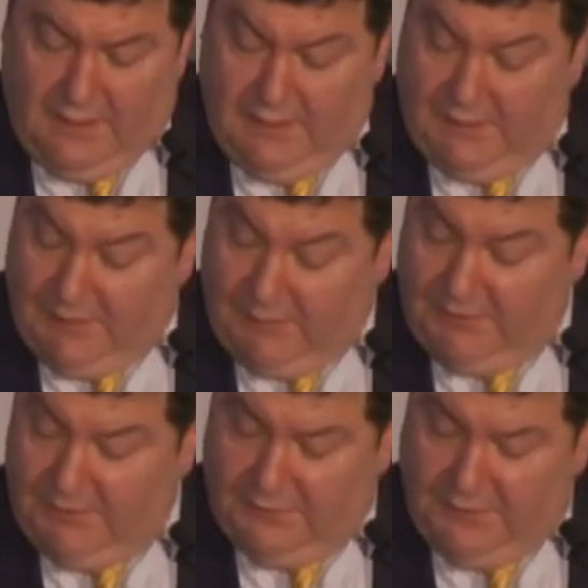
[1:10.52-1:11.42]
I can
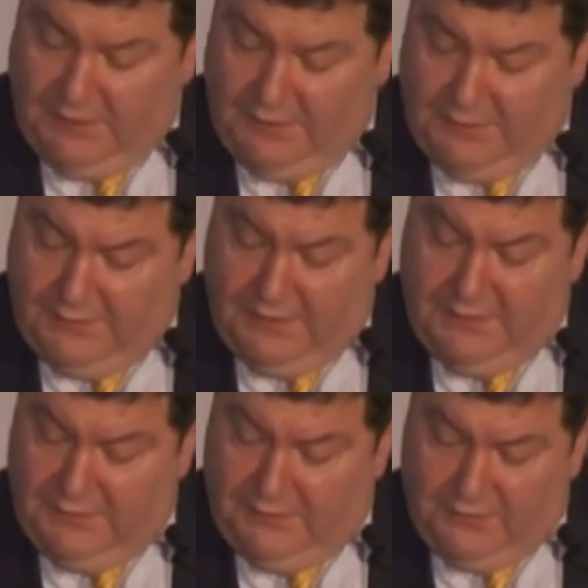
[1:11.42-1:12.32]
be discarded
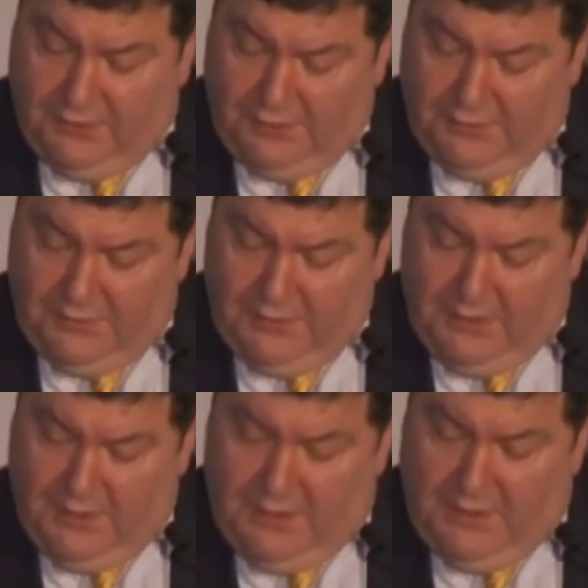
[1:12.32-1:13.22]
and ignored
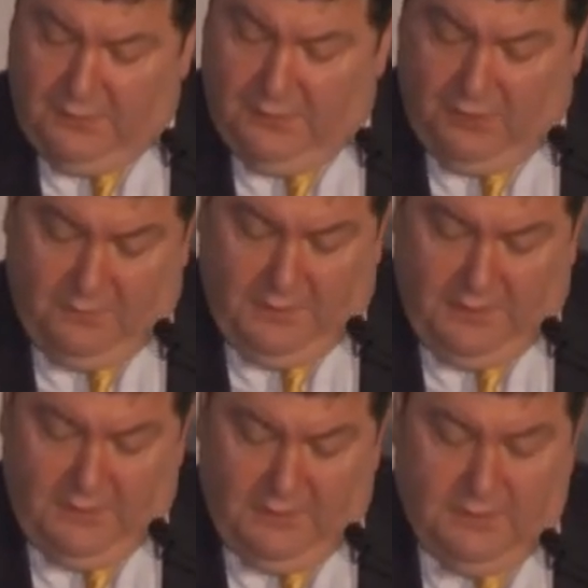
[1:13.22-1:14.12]
for a
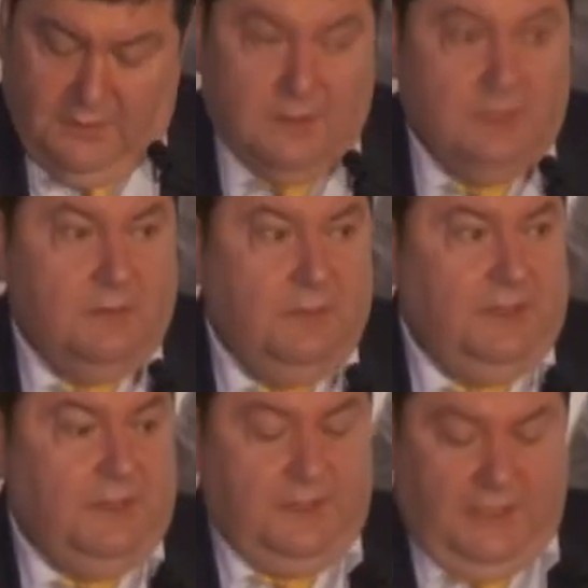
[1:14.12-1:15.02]
while,
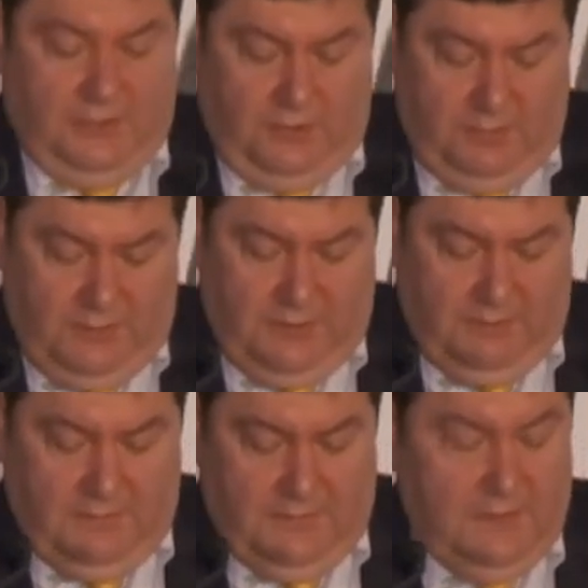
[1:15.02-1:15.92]
but it cannot
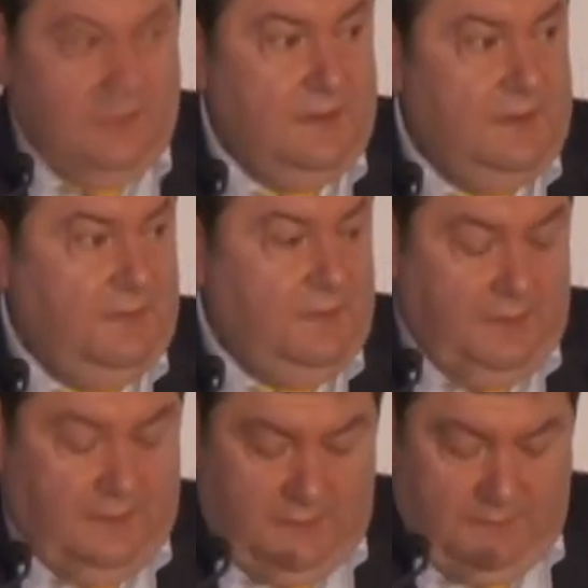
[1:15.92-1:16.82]
be
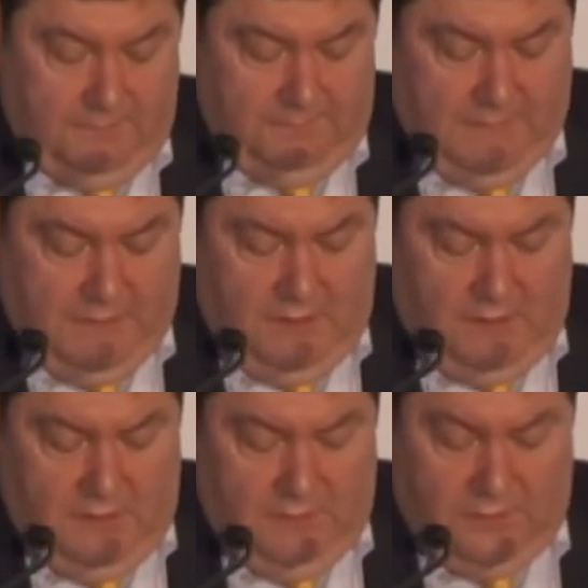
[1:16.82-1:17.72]
defeated.
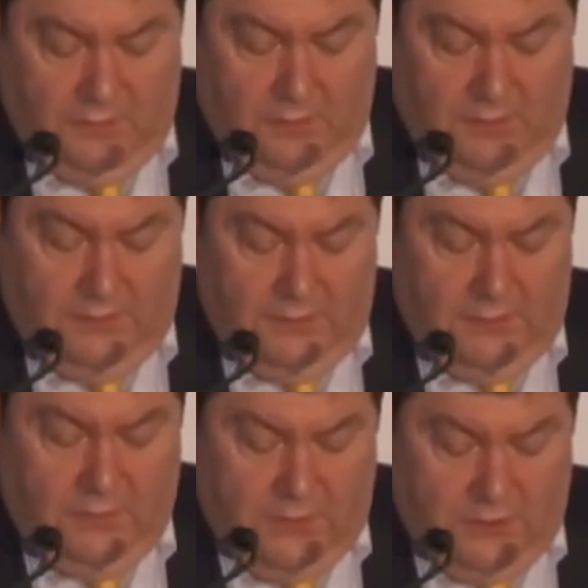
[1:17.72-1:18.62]
With all
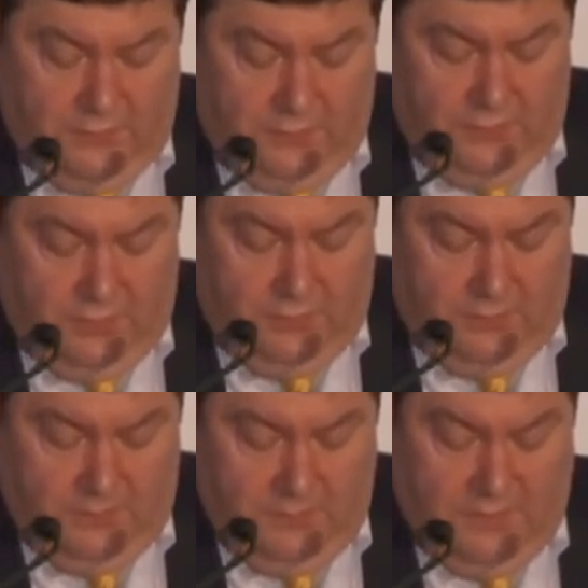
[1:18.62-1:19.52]
best wishes to you,
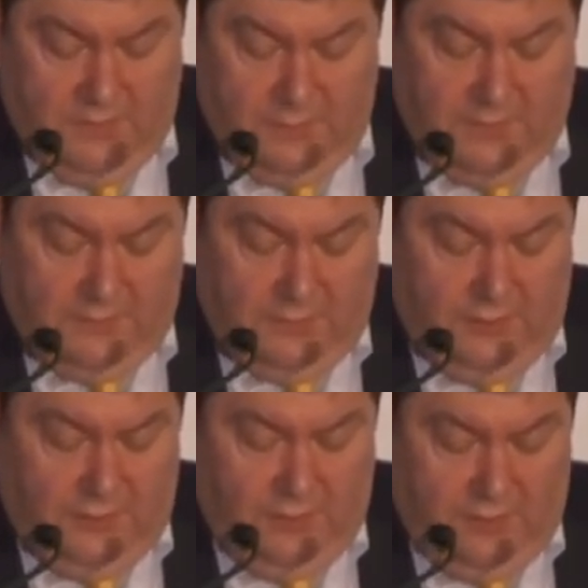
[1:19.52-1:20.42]

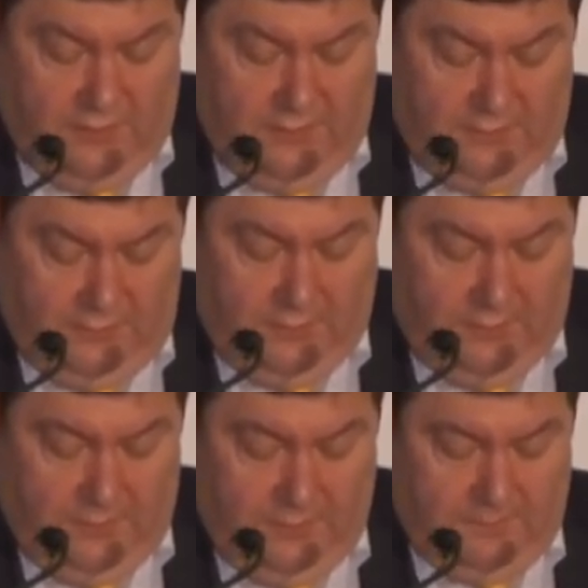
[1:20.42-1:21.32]
respectfully, Oleh
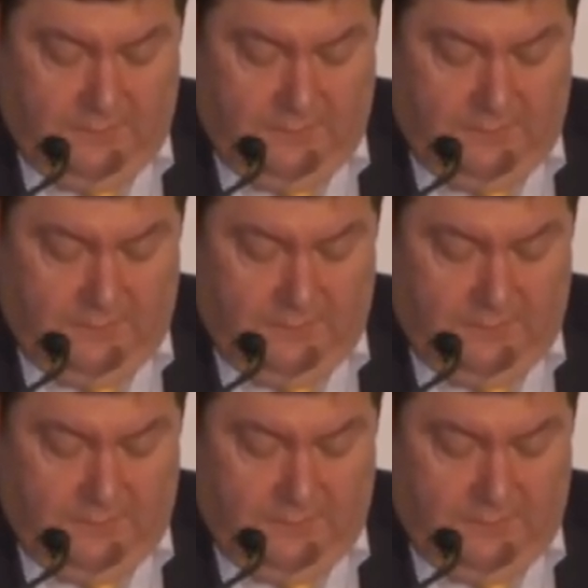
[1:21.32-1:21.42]
Sentsov.